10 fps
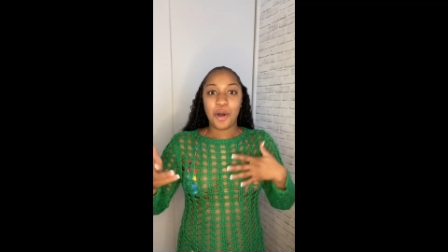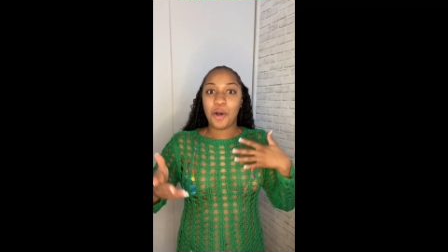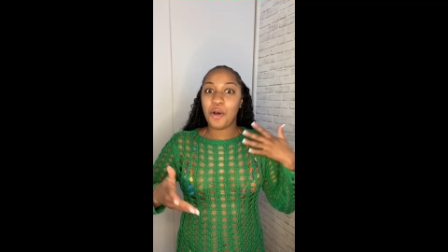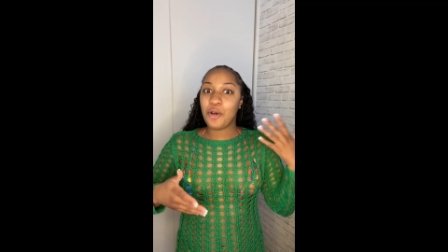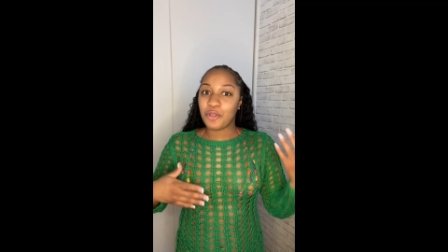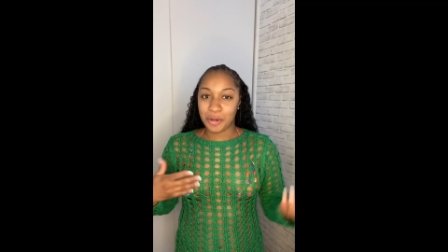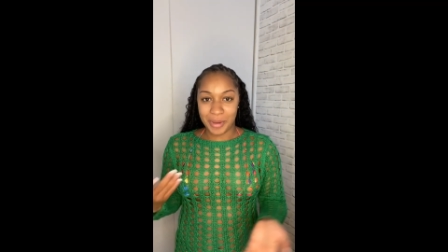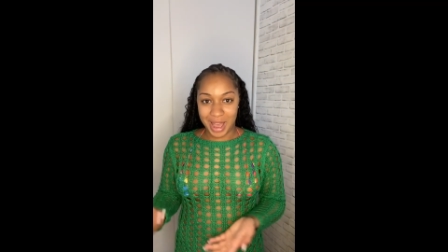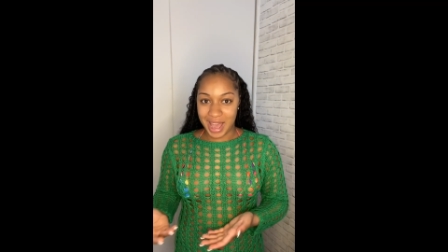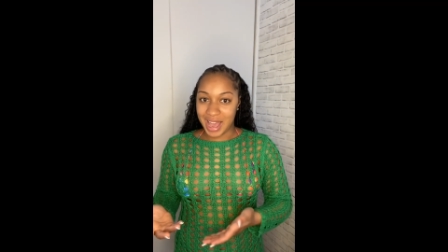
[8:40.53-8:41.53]

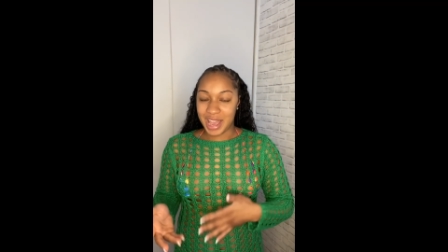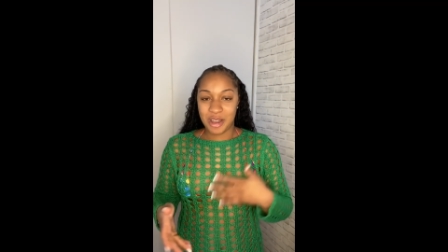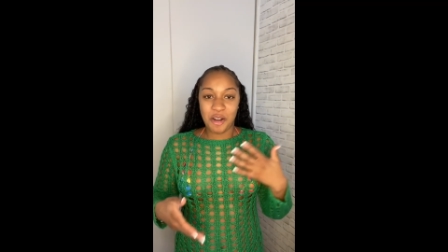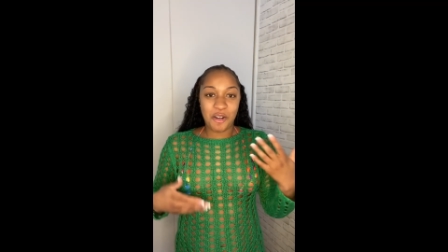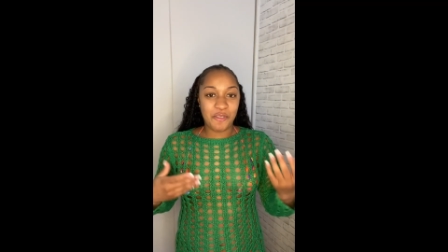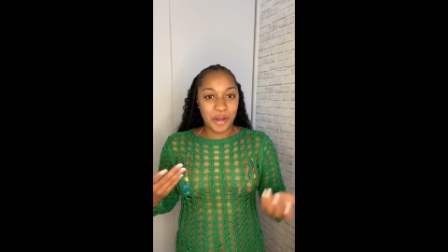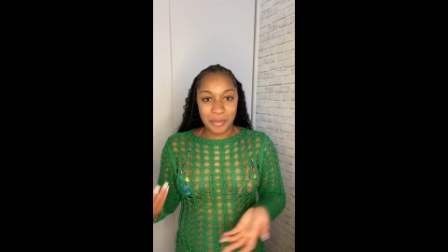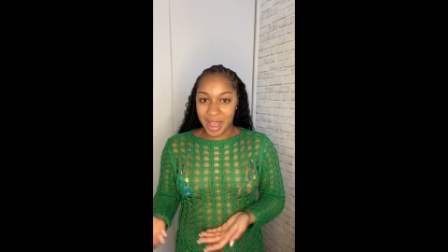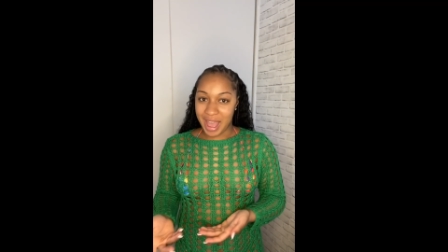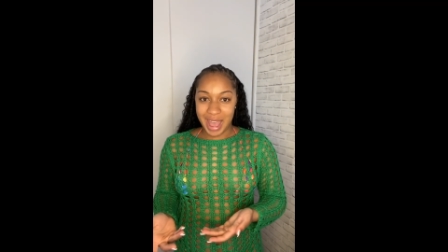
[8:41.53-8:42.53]
overbuy,
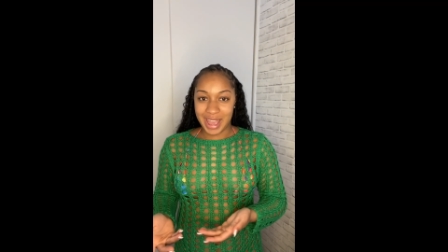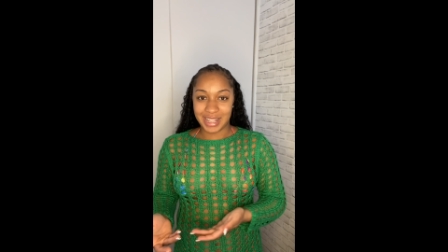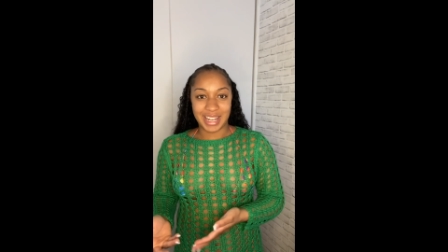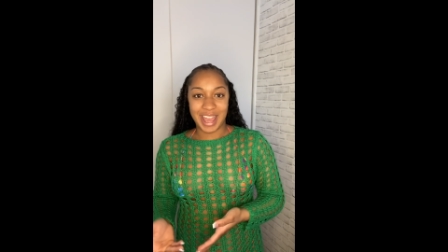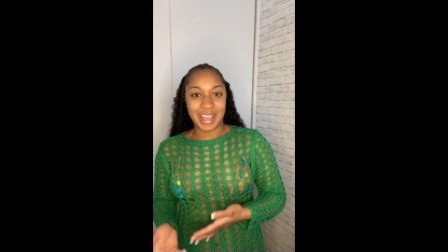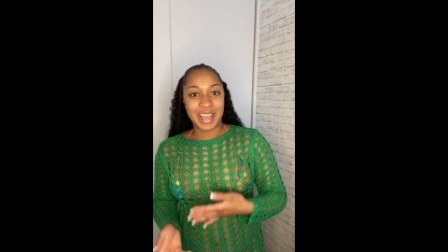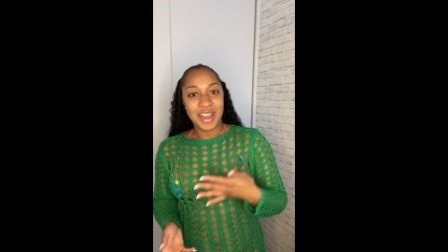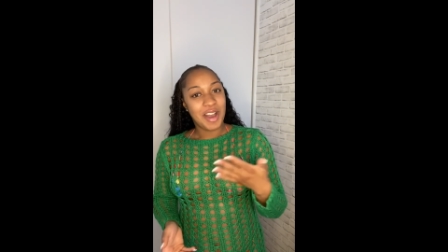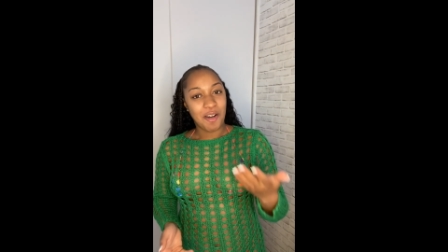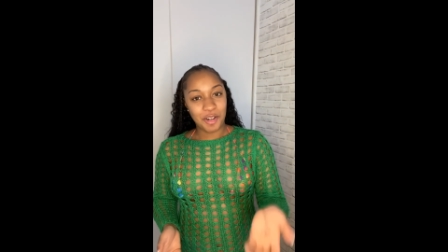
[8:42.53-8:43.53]
overpack, like
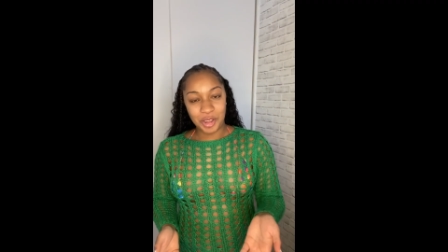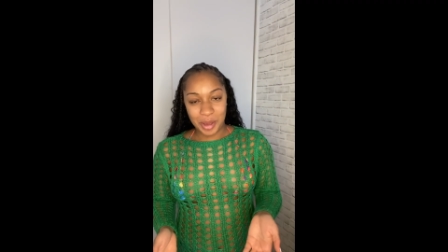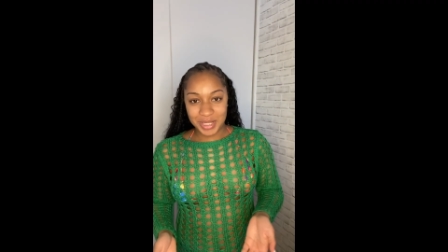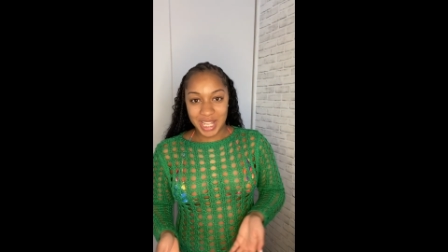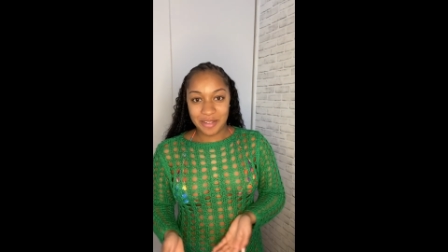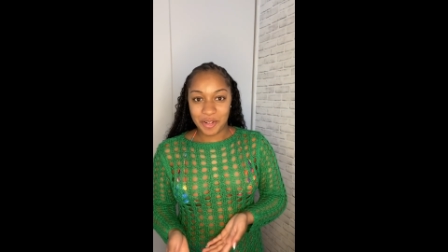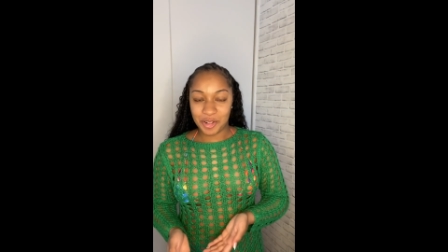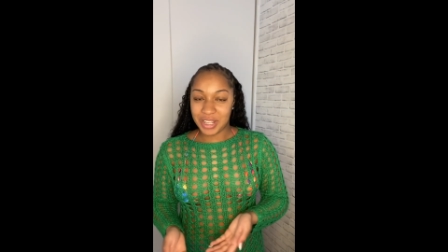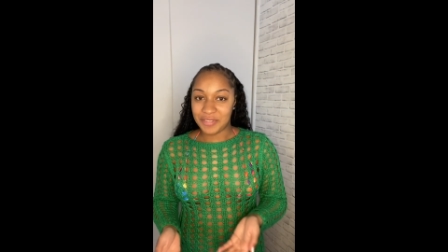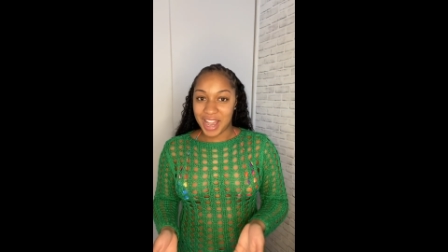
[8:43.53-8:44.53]
although I'm staying for
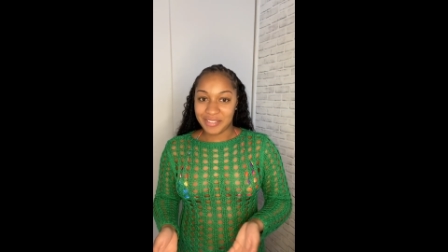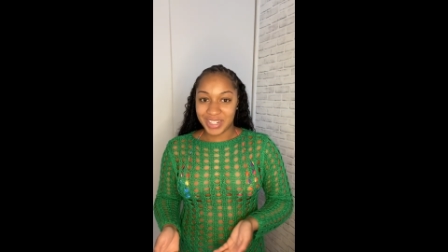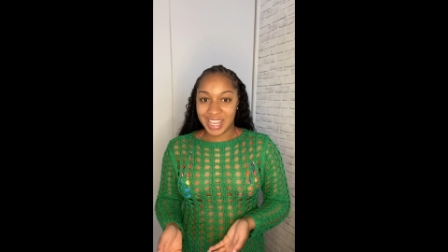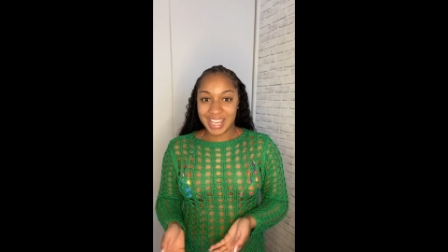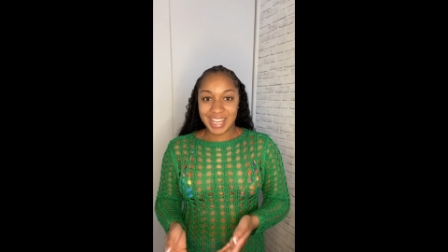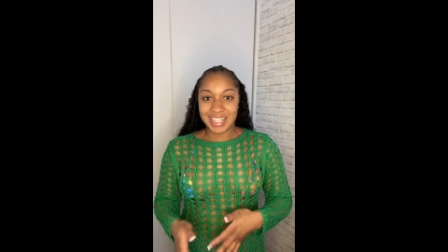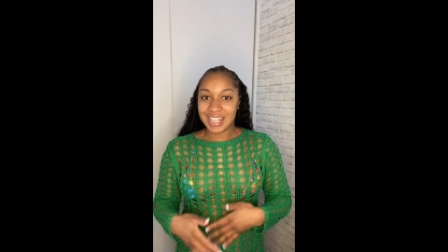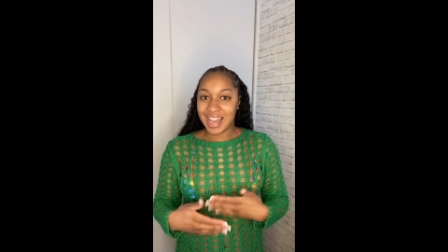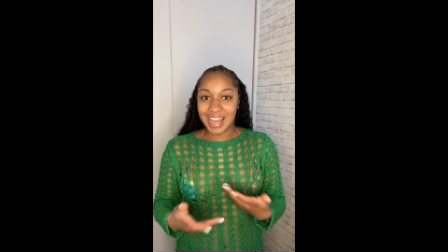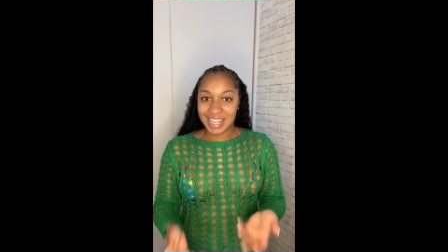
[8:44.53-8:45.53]
only five days,
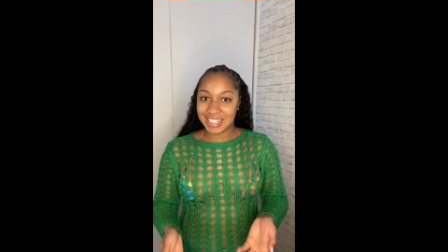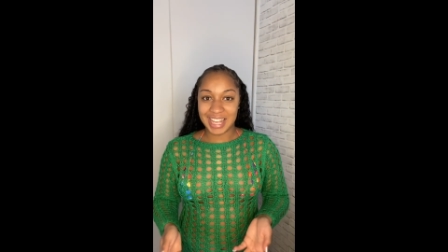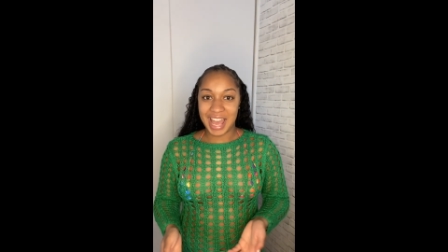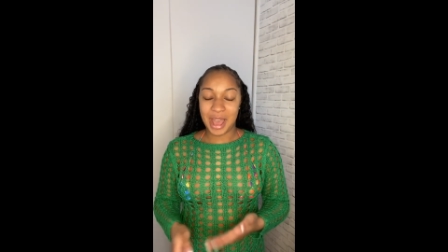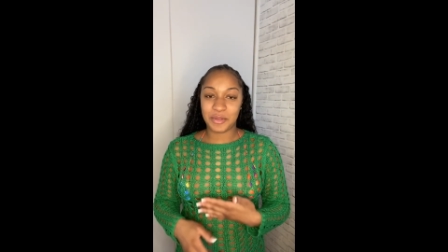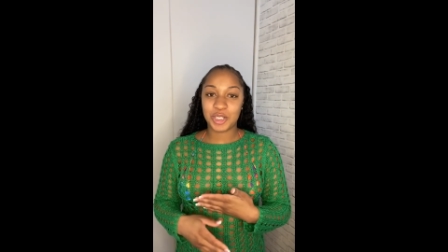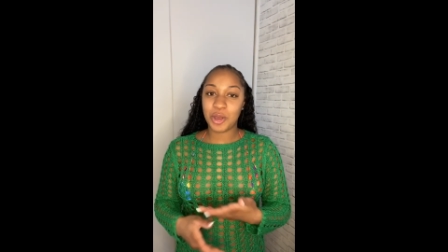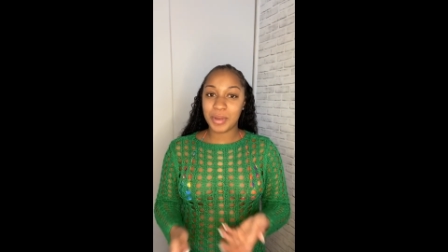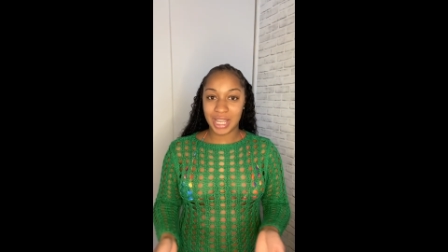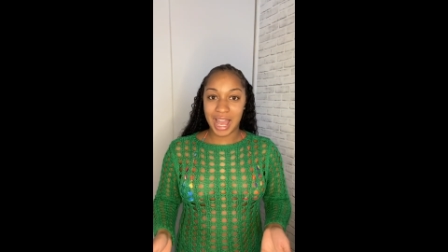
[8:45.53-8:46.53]
I like to have so
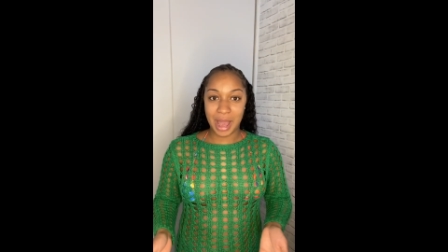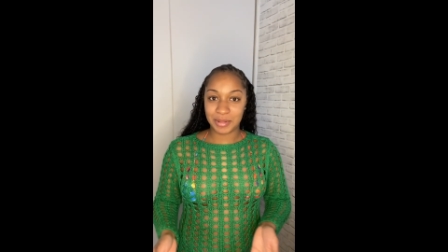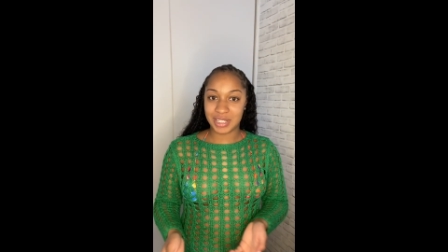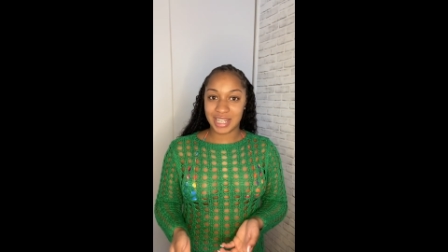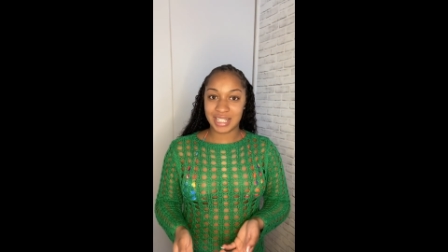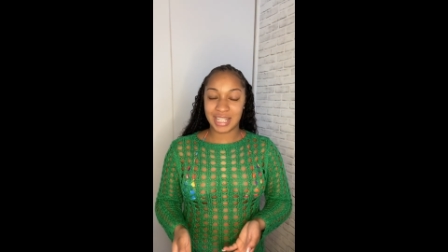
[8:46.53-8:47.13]
many options.